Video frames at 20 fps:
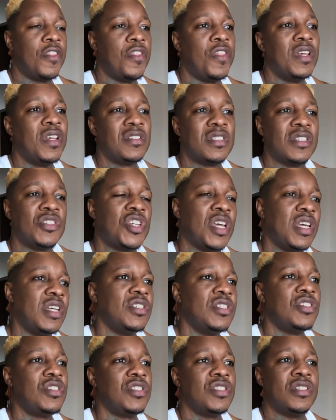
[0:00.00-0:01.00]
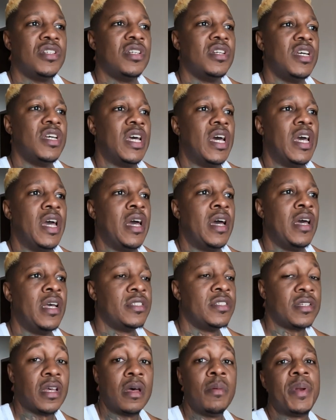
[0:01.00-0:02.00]
things that change in
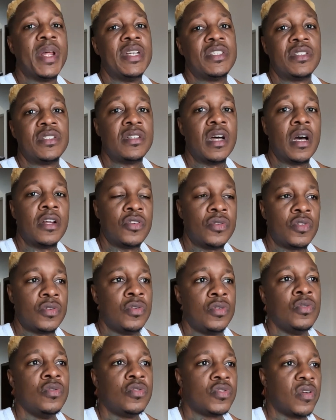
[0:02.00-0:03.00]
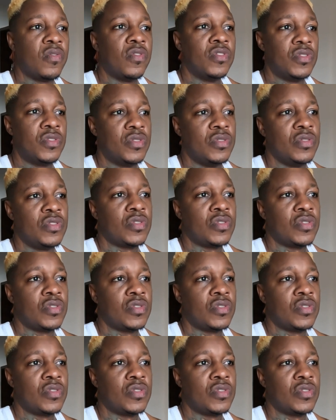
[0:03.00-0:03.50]
certain places that I do travel to,